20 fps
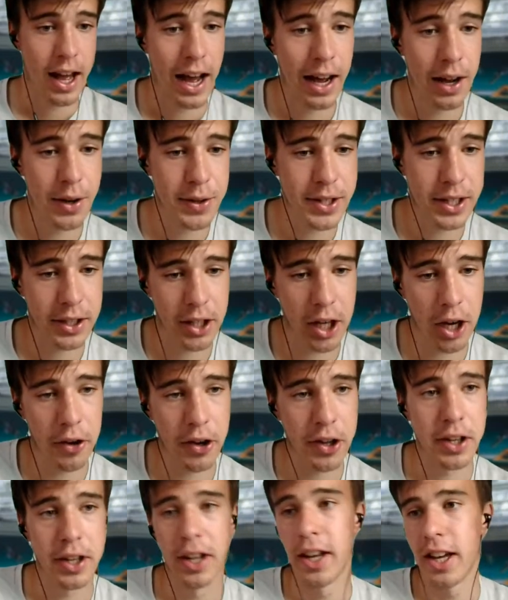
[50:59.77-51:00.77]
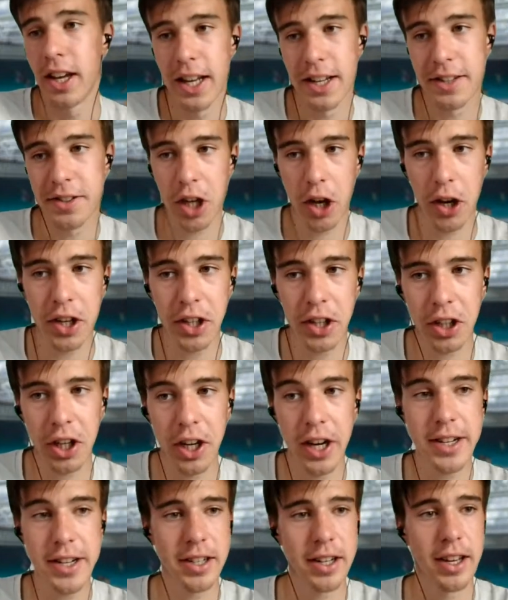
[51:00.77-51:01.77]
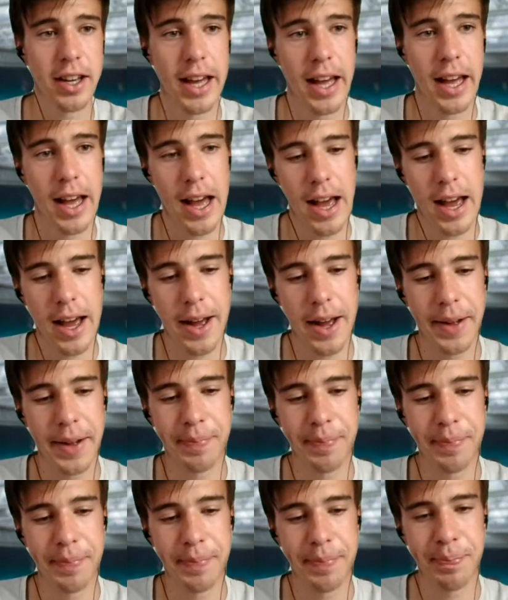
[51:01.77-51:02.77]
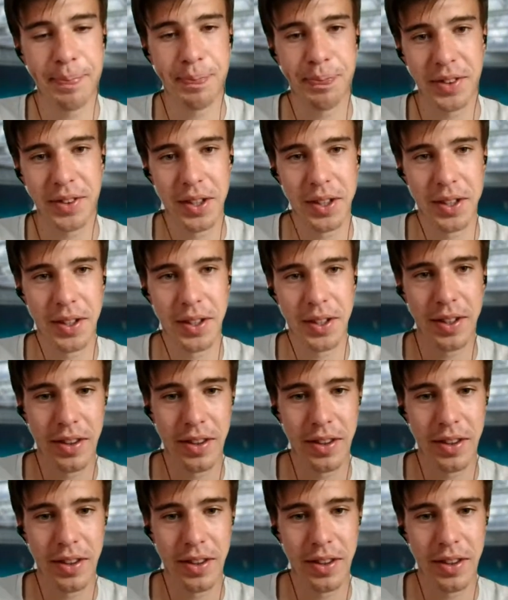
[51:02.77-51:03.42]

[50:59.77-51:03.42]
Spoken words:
How's it going? It's going good. The